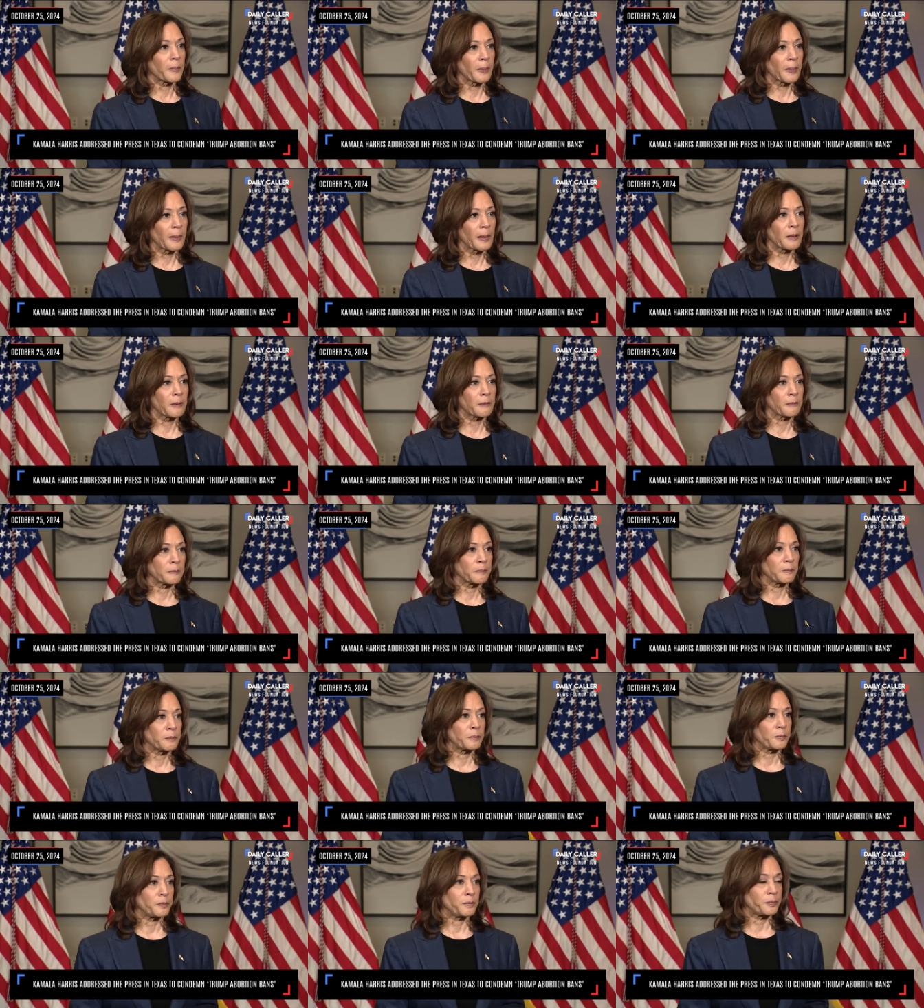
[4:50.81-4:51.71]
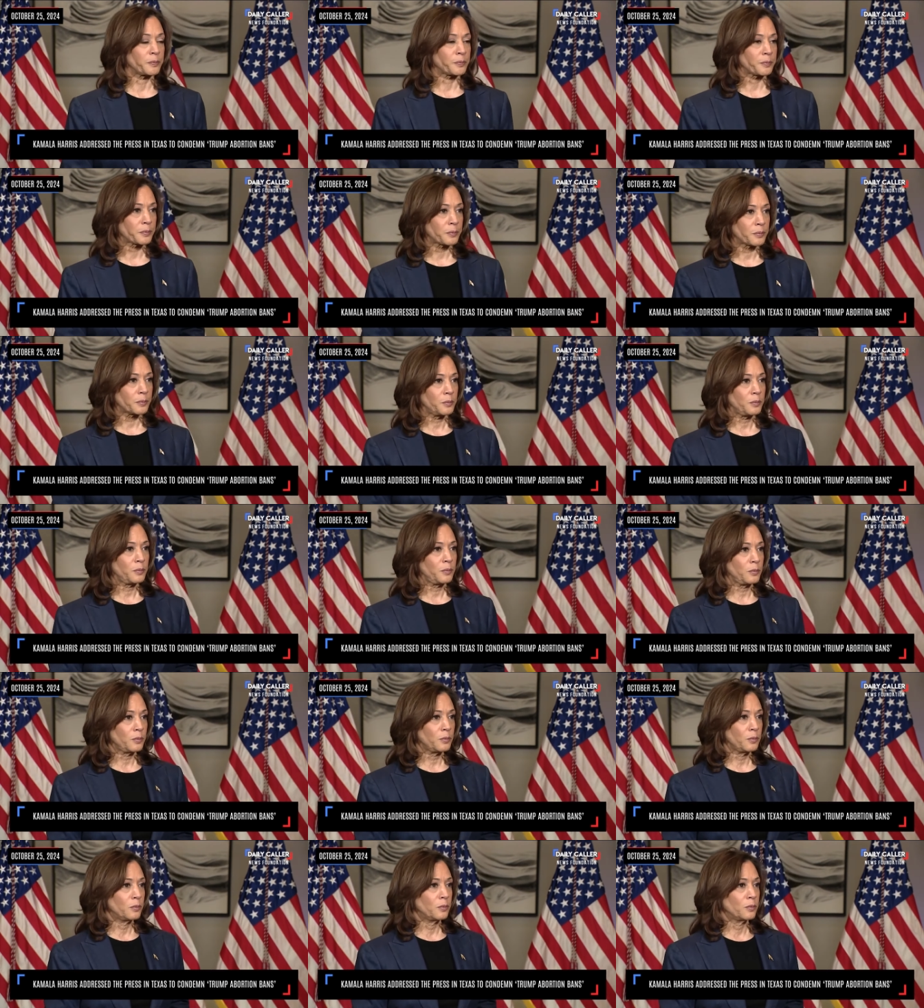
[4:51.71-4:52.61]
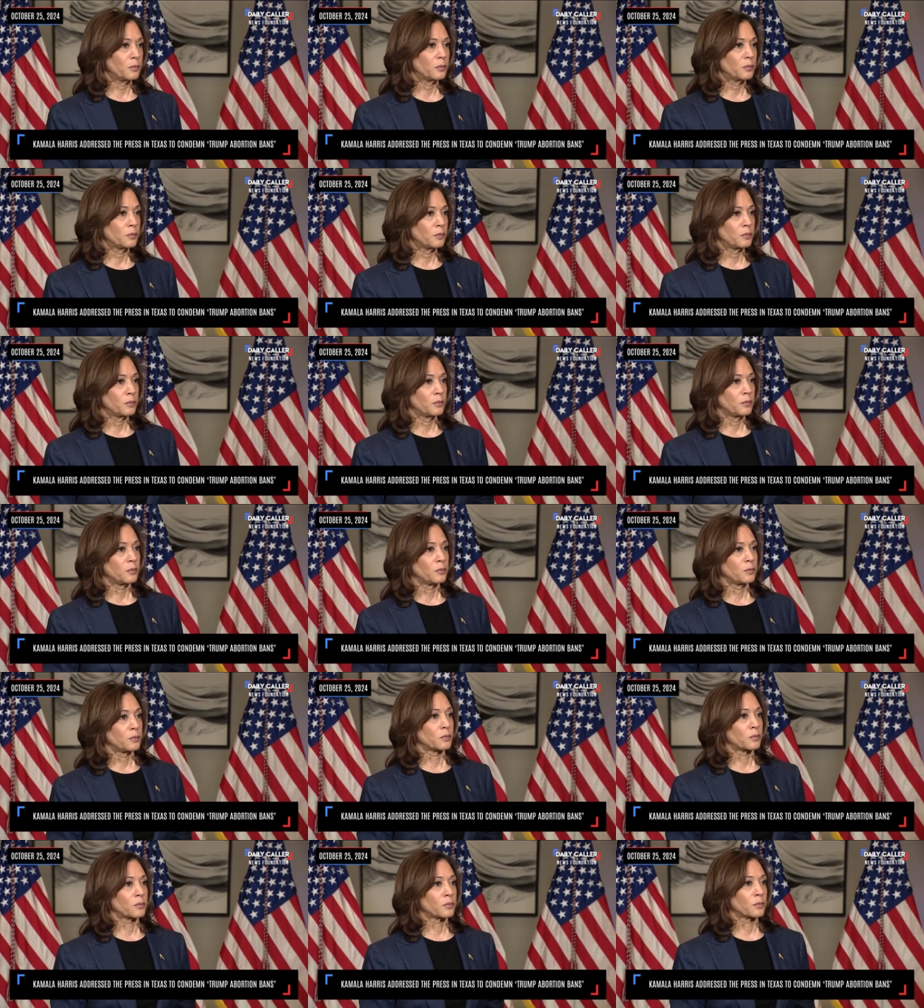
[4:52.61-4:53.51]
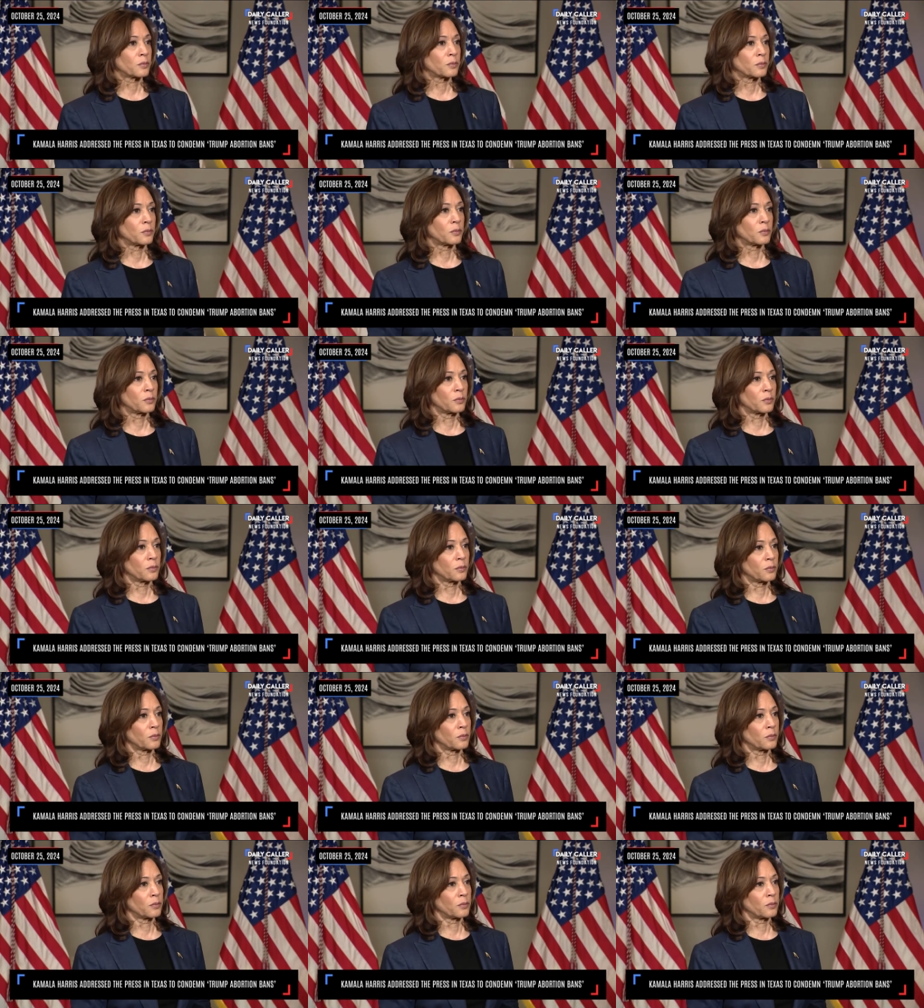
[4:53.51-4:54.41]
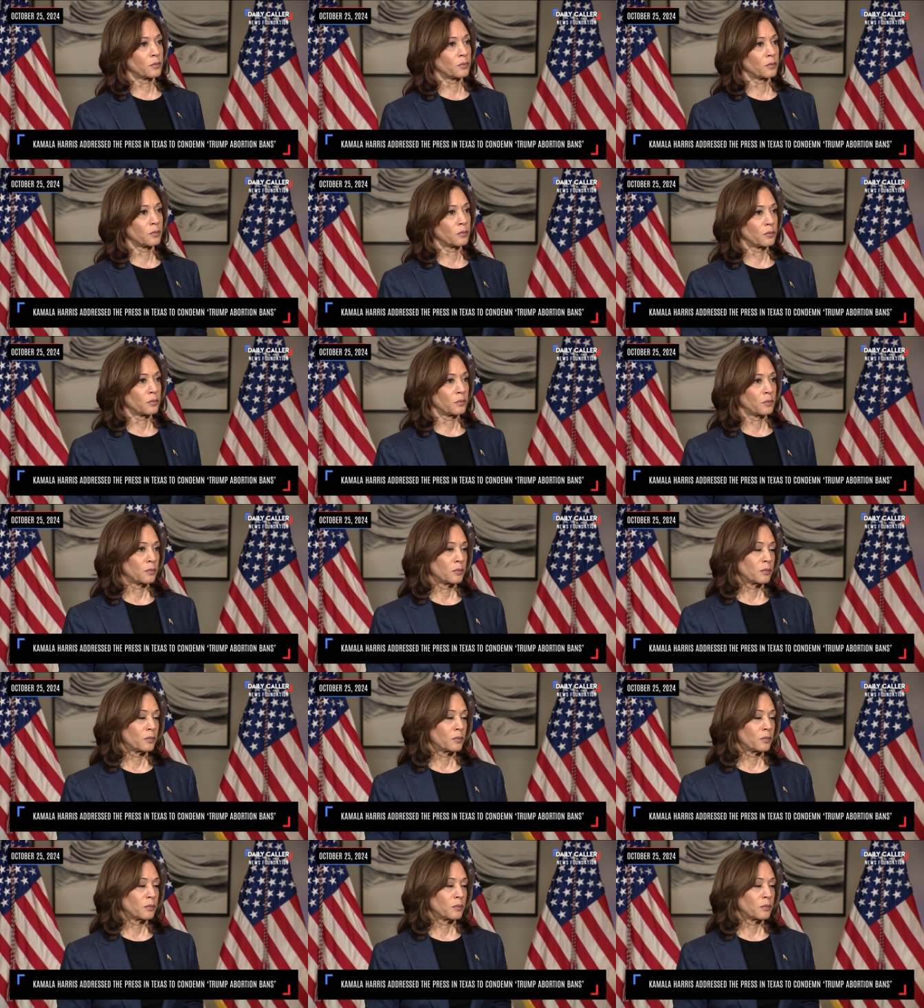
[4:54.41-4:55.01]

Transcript: Uh, some Democrats are concerned that you've pivoted too far away from talking about the